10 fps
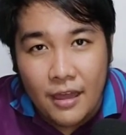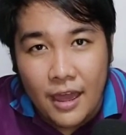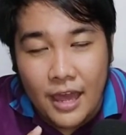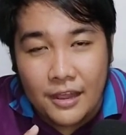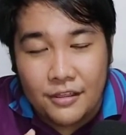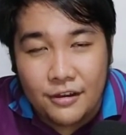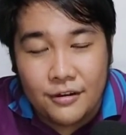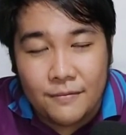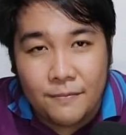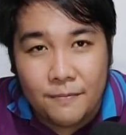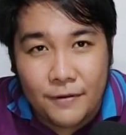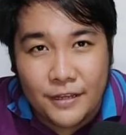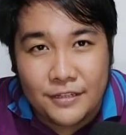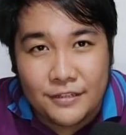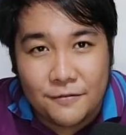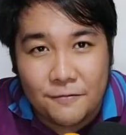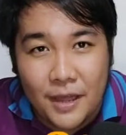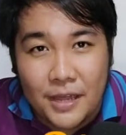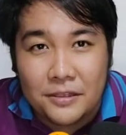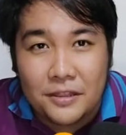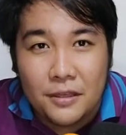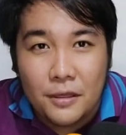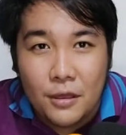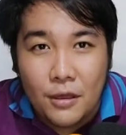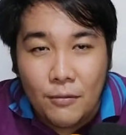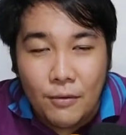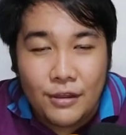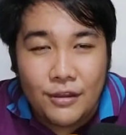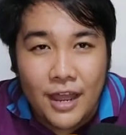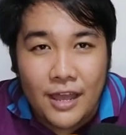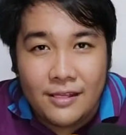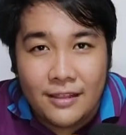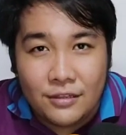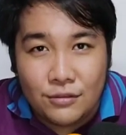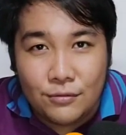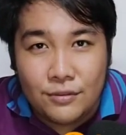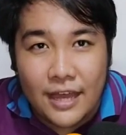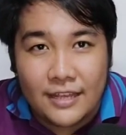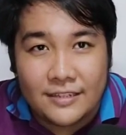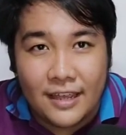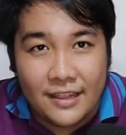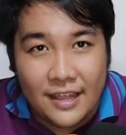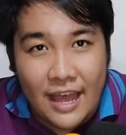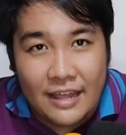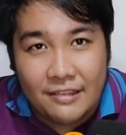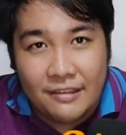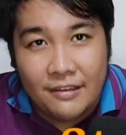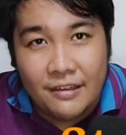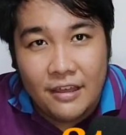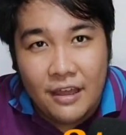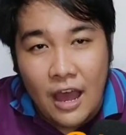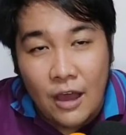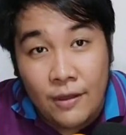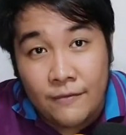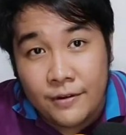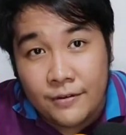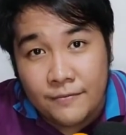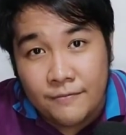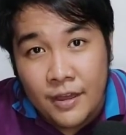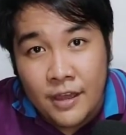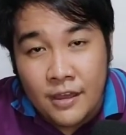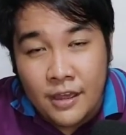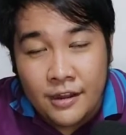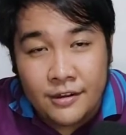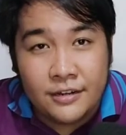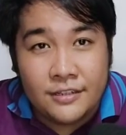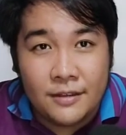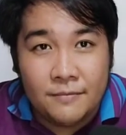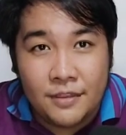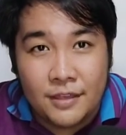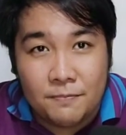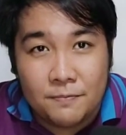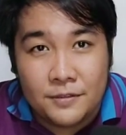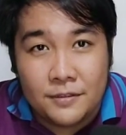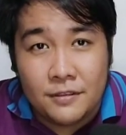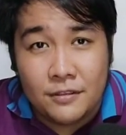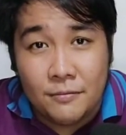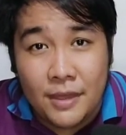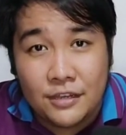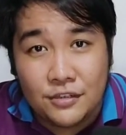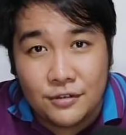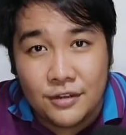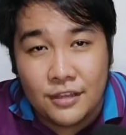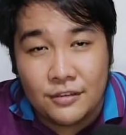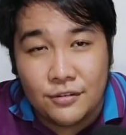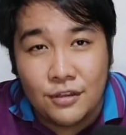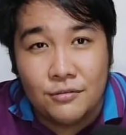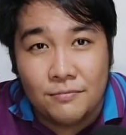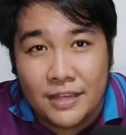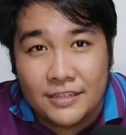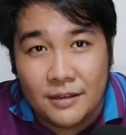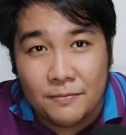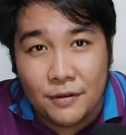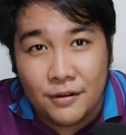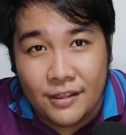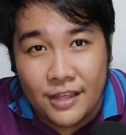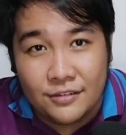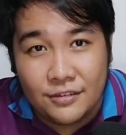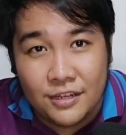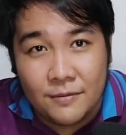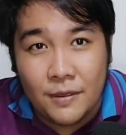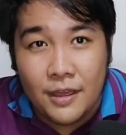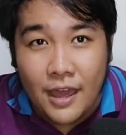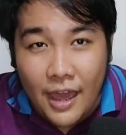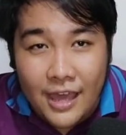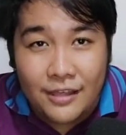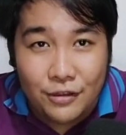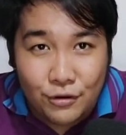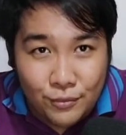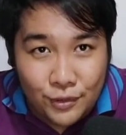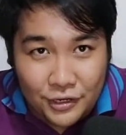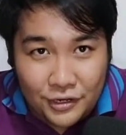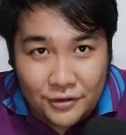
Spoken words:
and your presence of mind when you're handling two tasks at hand. However, here are some tips to make sure that you don't mess up your relationship and your work.